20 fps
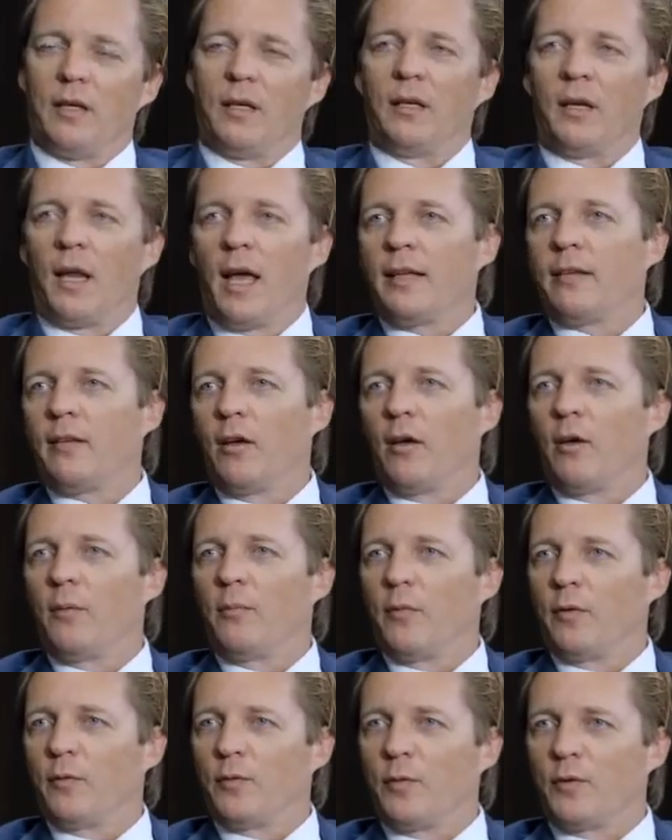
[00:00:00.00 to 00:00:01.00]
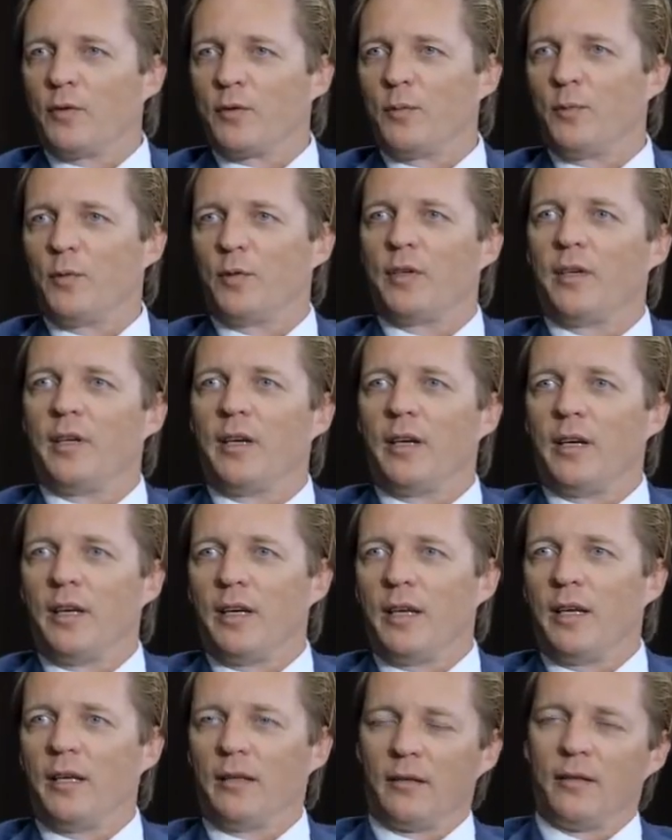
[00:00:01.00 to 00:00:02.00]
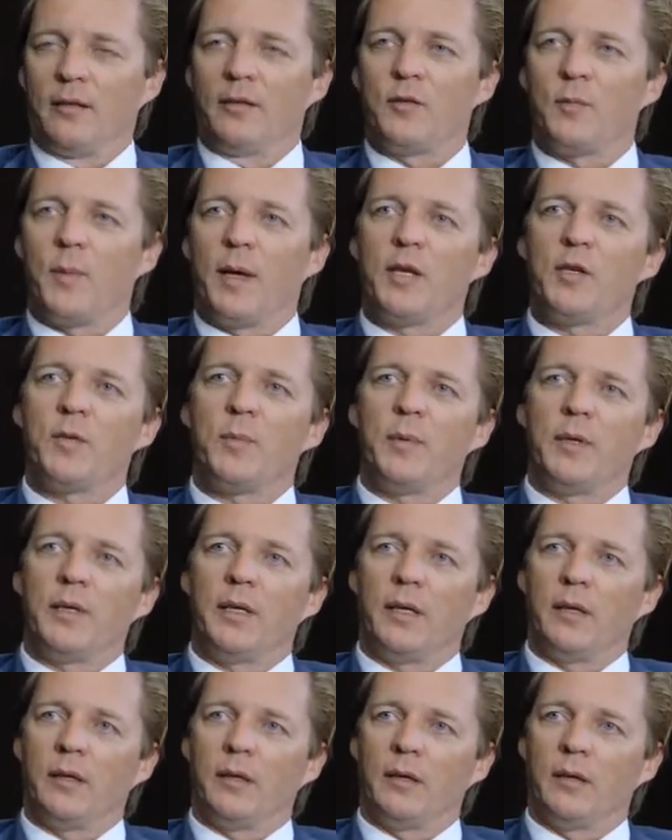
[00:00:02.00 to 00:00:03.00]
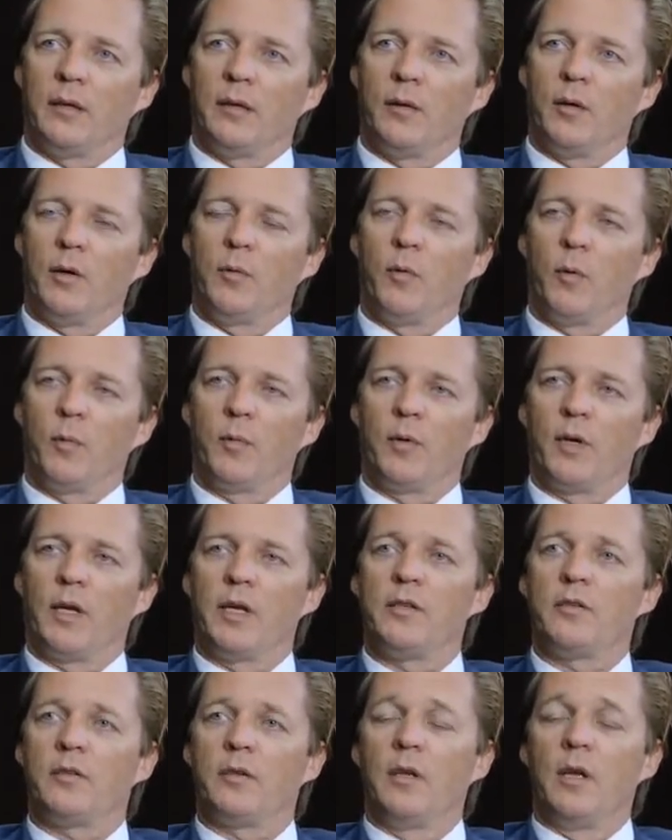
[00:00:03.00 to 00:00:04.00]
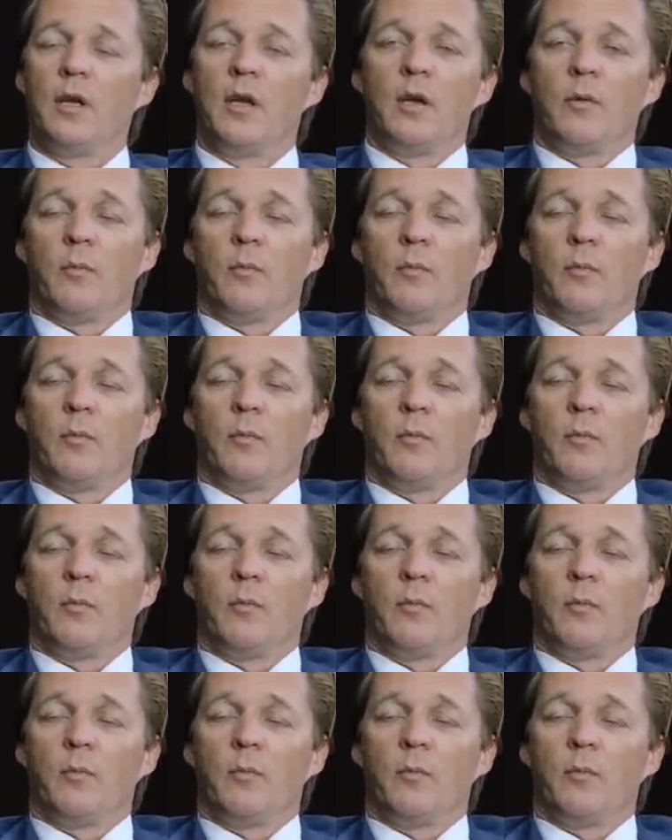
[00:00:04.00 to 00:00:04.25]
in LATAM, of course, more in Spanish-speaking population.